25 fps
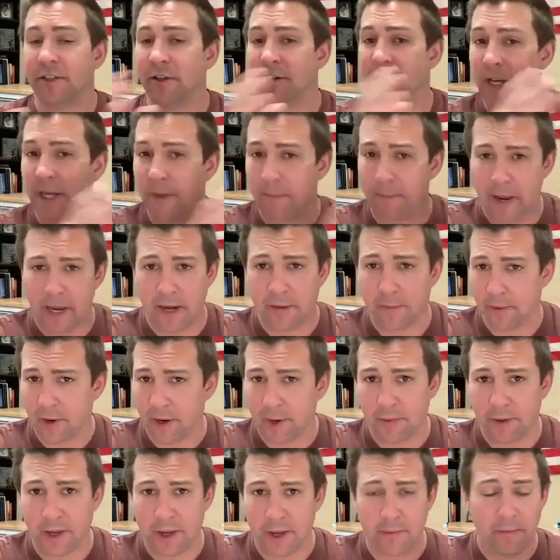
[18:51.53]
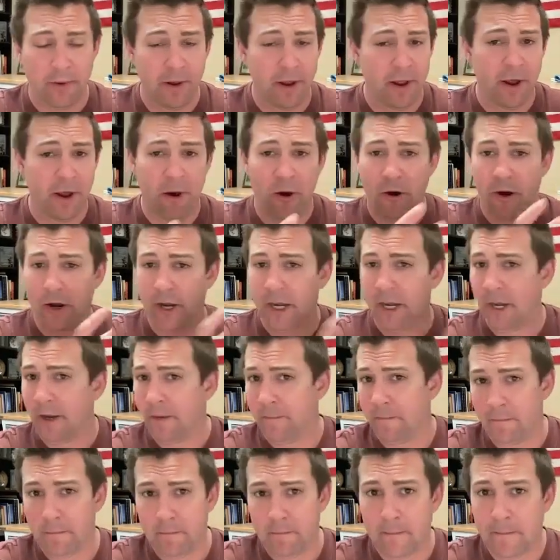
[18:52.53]
You're getting paid a premium or
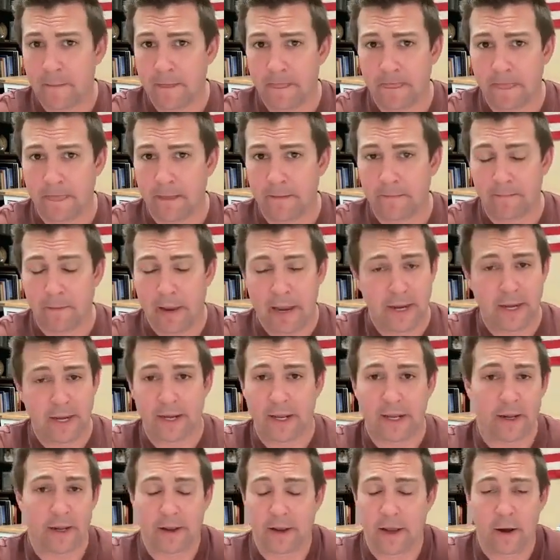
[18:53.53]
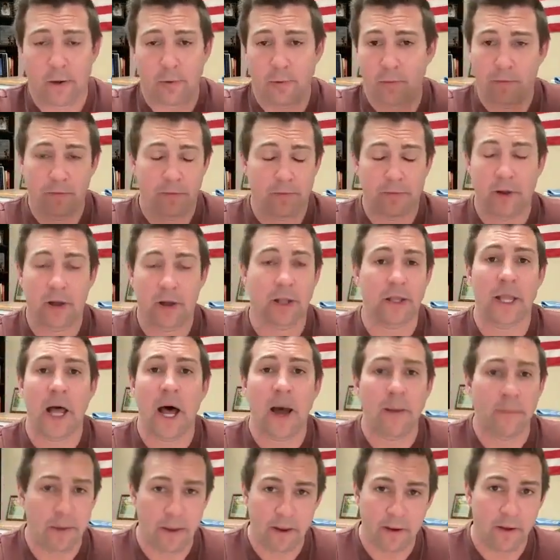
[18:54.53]
getting paid a
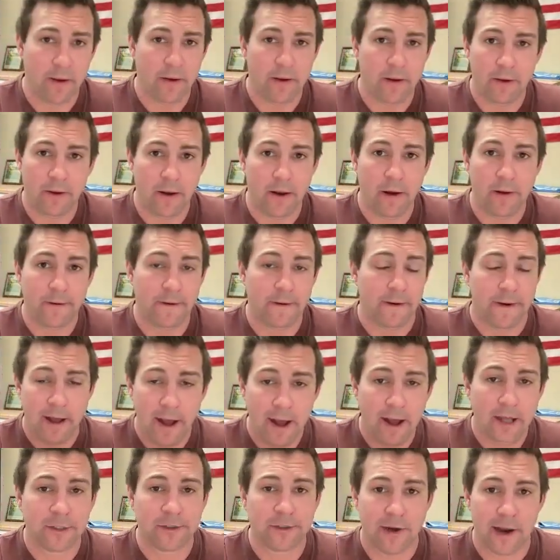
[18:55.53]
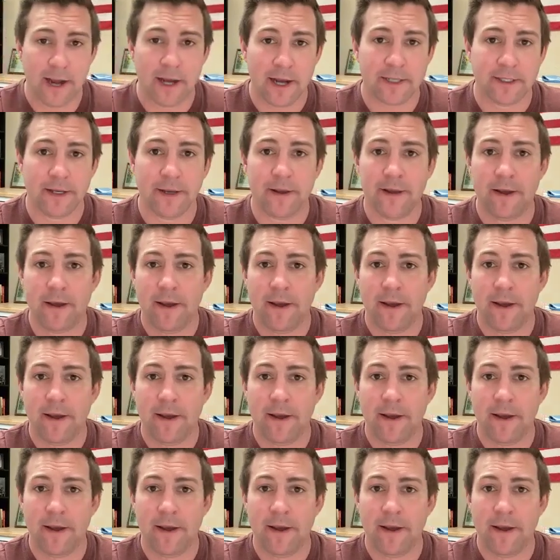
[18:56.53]
allotment on your contract